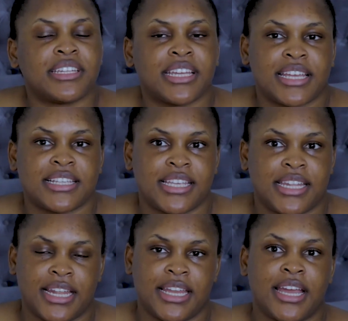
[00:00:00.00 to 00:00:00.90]
like I said
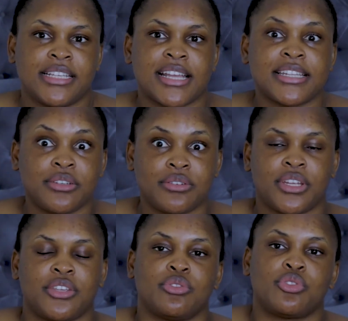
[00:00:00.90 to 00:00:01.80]
earlier, it's ideal
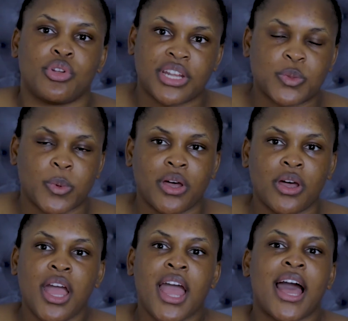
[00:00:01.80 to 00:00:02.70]
that you tone as
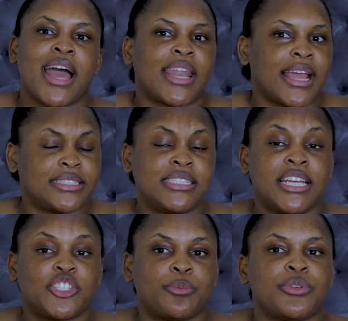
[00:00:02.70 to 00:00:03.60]
well, and ideally
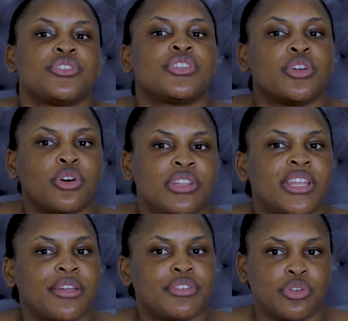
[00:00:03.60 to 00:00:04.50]
I should be using the
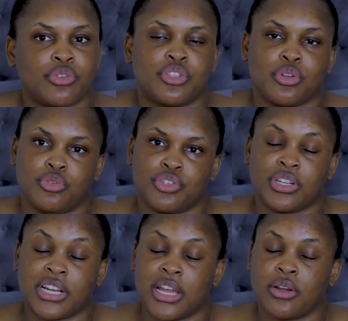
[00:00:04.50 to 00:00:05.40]
ordinary toning
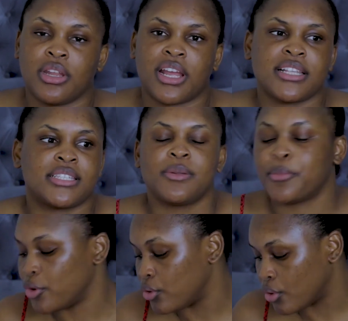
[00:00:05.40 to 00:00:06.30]
solution, glycolic acid,
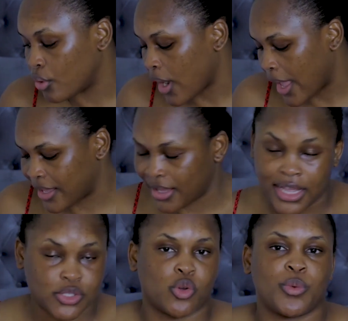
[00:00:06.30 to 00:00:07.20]
but no,
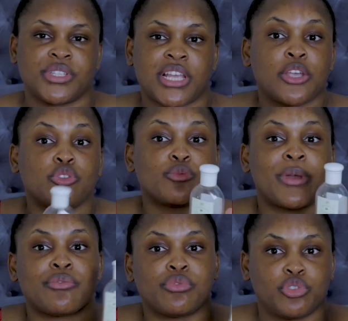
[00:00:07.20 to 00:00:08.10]
as always I use
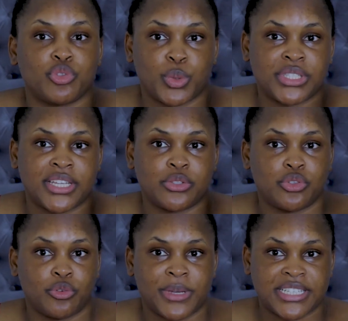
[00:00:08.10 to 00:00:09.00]
my rose water to
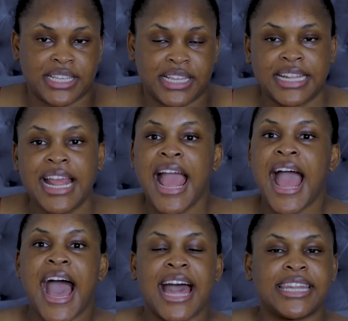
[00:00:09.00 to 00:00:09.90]
tone my skin.
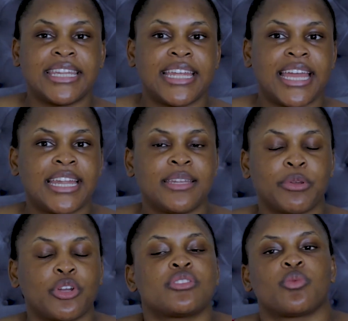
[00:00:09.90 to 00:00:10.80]
And then,
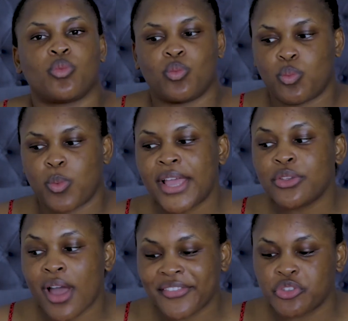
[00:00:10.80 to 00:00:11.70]
because why
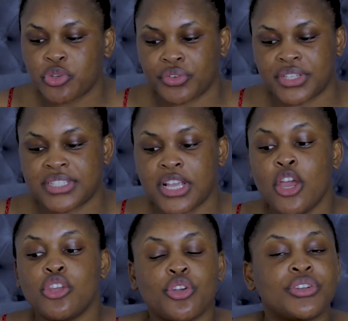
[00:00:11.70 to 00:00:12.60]
you have to tone is
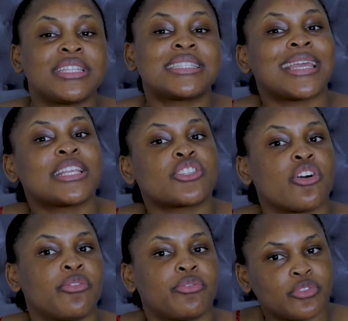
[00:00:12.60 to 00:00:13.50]
toning takes
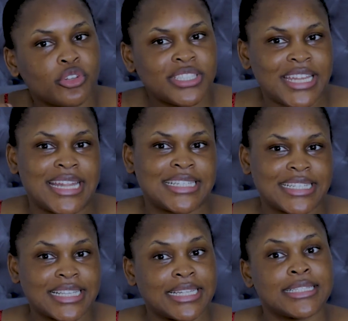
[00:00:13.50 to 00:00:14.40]
off your dead
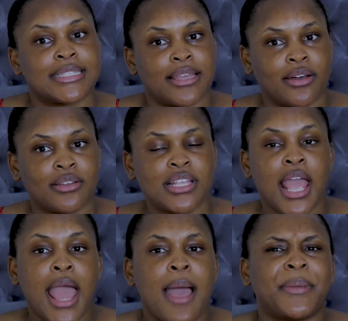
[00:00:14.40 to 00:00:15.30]
skin cells
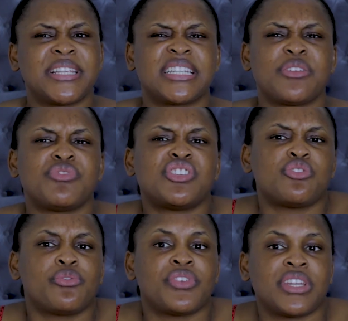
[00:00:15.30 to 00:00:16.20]
and basically
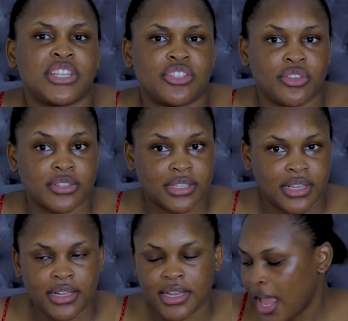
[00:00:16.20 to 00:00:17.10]
rejuvenates your
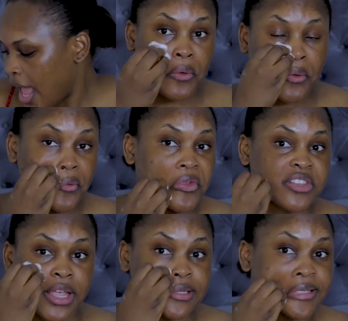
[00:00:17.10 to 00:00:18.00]
skin.
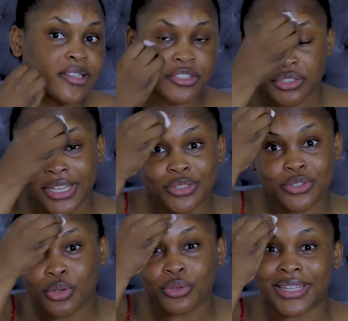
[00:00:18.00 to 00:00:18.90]
It's essential that you
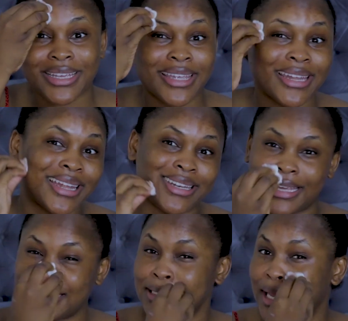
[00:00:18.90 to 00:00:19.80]
tone again at
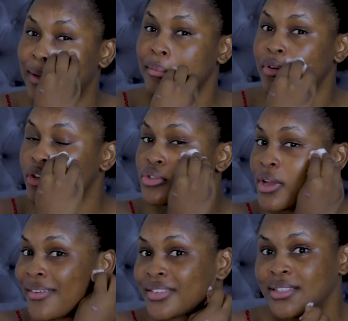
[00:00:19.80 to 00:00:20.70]
nighttime because you
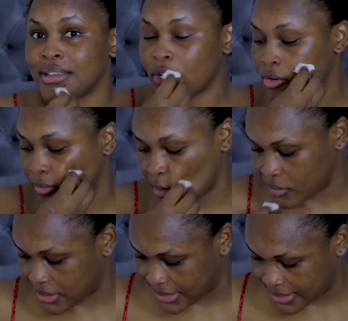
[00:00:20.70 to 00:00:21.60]
have to take off
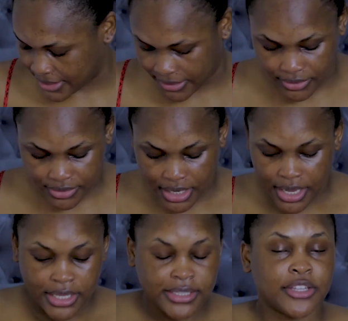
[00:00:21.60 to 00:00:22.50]
all dead cells.
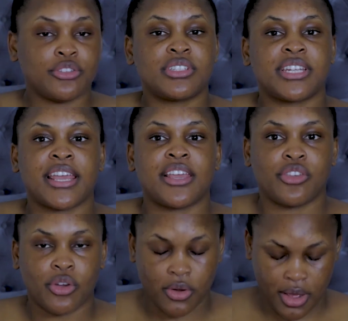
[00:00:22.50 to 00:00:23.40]
Then you take
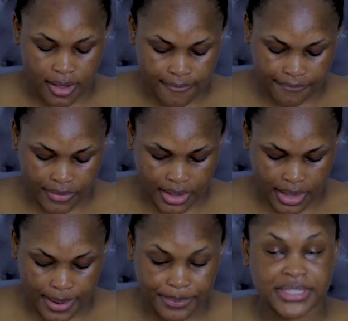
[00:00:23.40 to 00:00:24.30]
your alpha
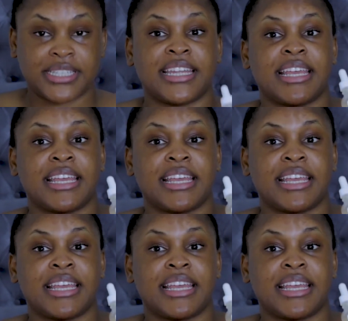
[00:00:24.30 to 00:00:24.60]
arbutin